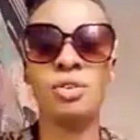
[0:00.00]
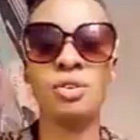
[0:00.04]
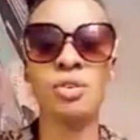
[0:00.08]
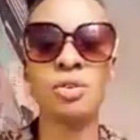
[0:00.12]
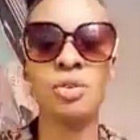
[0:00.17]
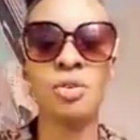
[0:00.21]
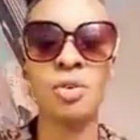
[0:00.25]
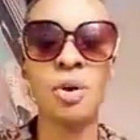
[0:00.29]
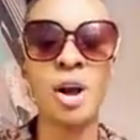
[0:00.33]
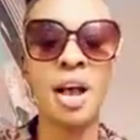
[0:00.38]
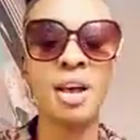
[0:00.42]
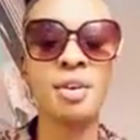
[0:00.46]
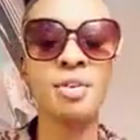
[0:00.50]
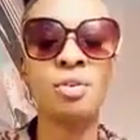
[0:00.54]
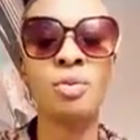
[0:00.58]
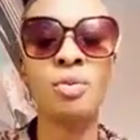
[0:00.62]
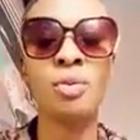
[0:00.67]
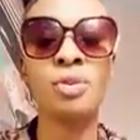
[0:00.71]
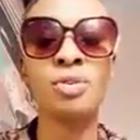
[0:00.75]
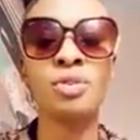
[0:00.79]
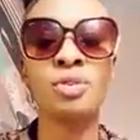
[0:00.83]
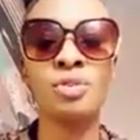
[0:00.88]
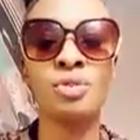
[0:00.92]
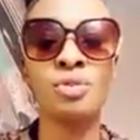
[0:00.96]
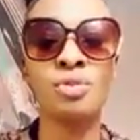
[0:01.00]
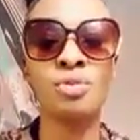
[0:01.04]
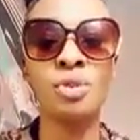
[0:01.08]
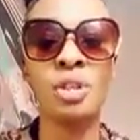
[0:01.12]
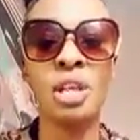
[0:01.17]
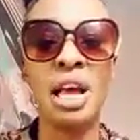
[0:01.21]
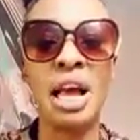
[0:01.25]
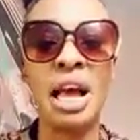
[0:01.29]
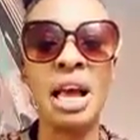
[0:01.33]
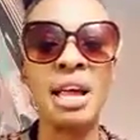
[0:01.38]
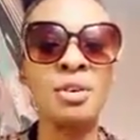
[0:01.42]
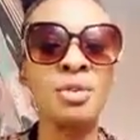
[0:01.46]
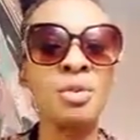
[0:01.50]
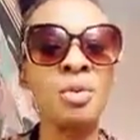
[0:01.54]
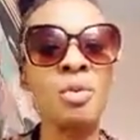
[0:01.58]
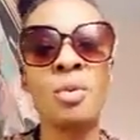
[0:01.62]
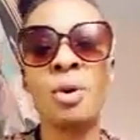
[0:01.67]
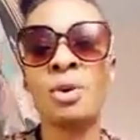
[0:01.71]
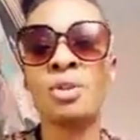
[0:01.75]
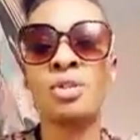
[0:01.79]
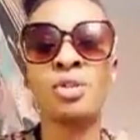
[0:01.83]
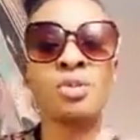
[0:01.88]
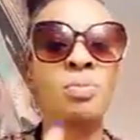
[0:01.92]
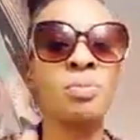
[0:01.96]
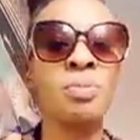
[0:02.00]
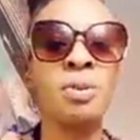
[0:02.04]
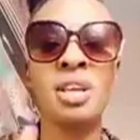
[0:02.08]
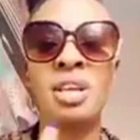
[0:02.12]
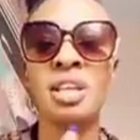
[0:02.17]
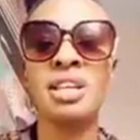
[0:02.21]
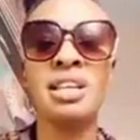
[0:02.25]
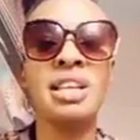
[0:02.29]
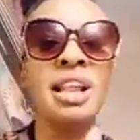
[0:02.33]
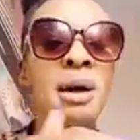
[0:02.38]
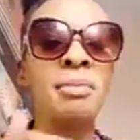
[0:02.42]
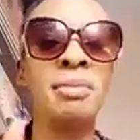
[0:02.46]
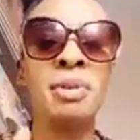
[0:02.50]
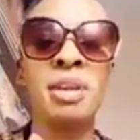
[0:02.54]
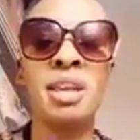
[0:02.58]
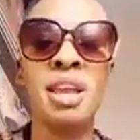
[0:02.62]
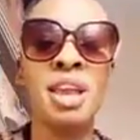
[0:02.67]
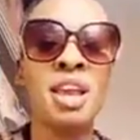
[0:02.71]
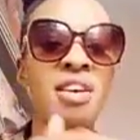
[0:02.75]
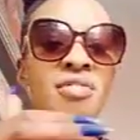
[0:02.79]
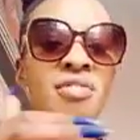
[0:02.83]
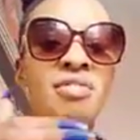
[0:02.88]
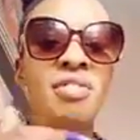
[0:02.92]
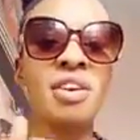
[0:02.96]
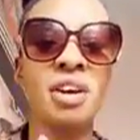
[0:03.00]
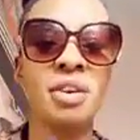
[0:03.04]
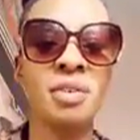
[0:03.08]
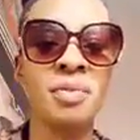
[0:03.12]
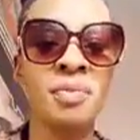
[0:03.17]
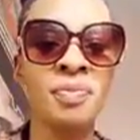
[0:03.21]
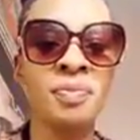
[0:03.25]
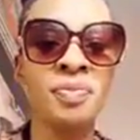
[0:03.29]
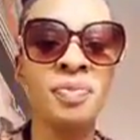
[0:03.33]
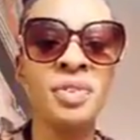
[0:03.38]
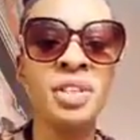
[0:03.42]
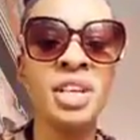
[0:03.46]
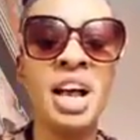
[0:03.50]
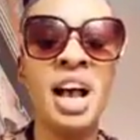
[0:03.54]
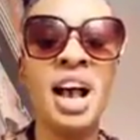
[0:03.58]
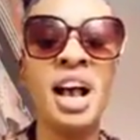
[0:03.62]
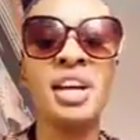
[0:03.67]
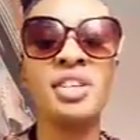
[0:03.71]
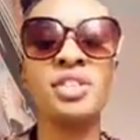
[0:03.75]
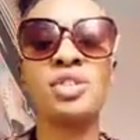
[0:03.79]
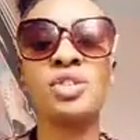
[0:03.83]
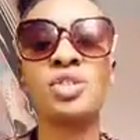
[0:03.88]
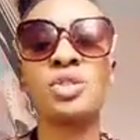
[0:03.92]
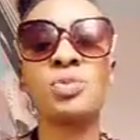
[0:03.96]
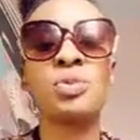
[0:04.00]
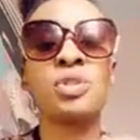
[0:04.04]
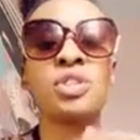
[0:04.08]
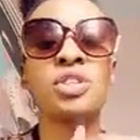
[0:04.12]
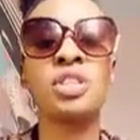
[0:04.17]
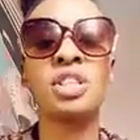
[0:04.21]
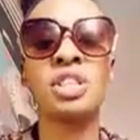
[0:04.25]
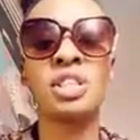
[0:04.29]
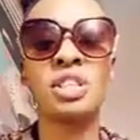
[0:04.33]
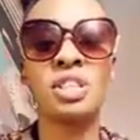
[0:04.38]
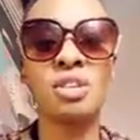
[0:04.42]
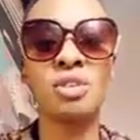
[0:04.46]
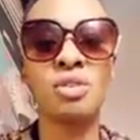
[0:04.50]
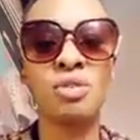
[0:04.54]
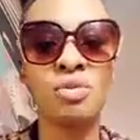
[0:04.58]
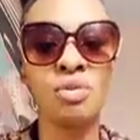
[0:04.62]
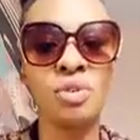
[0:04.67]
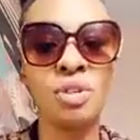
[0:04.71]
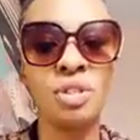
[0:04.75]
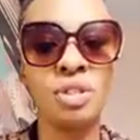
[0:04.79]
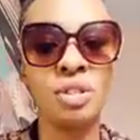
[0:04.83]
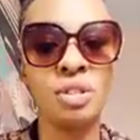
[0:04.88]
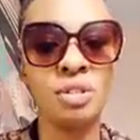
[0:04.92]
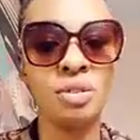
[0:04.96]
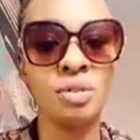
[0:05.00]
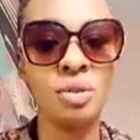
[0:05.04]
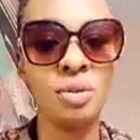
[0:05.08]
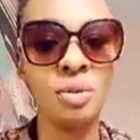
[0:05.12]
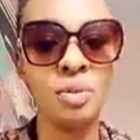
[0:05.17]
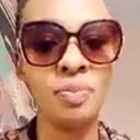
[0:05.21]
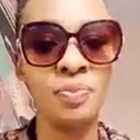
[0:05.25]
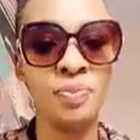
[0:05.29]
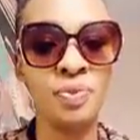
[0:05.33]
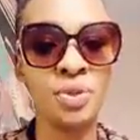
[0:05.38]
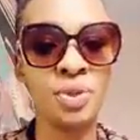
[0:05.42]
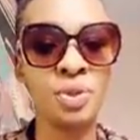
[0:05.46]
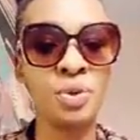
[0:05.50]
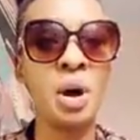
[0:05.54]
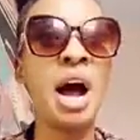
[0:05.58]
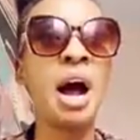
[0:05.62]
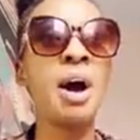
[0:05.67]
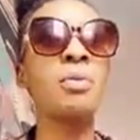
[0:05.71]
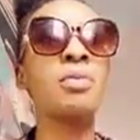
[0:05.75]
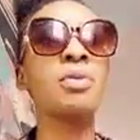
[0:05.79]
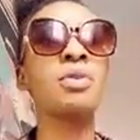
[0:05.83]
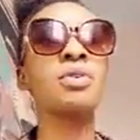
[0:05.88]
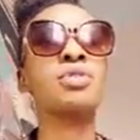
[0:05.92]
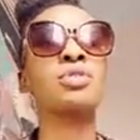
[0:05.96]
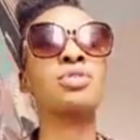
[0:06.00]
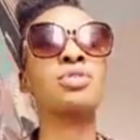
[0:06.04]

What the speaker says: know. I don't want to do that. I don't want to be a dummy ever. I just want to stay original. So I want to